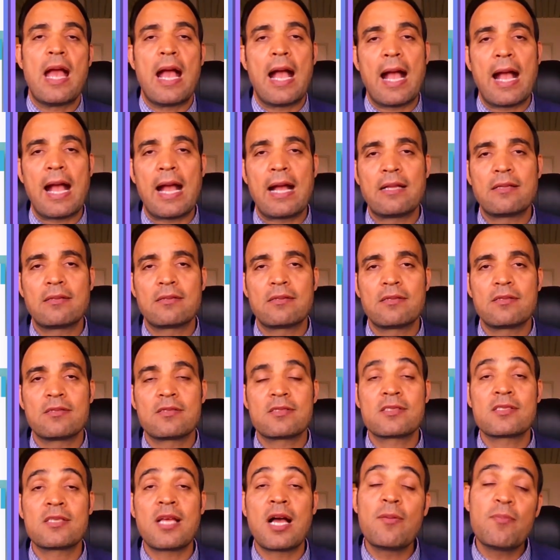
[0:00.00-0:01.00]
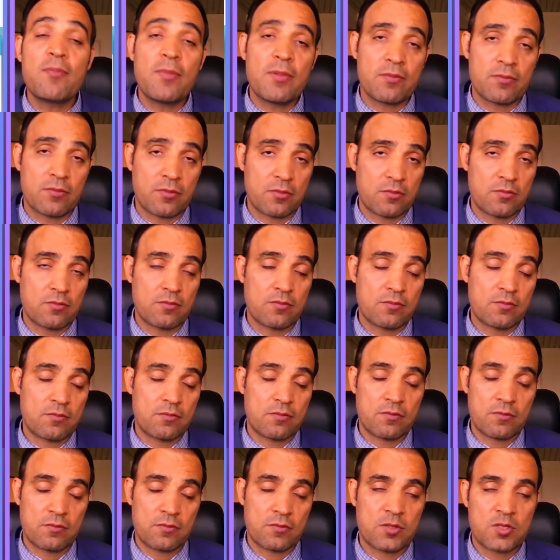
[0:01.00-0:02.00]
and
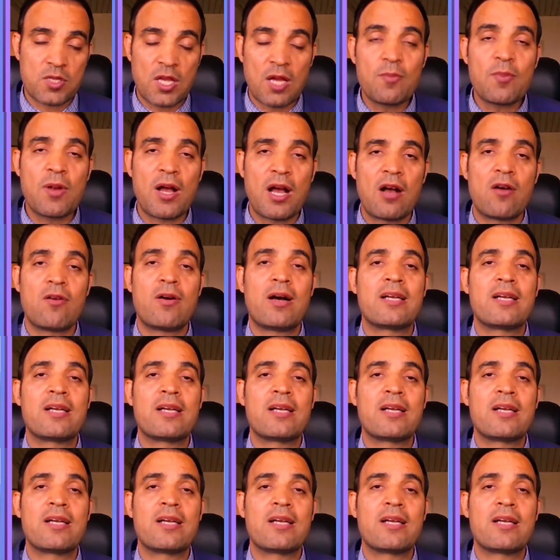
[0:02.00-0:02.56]
somehow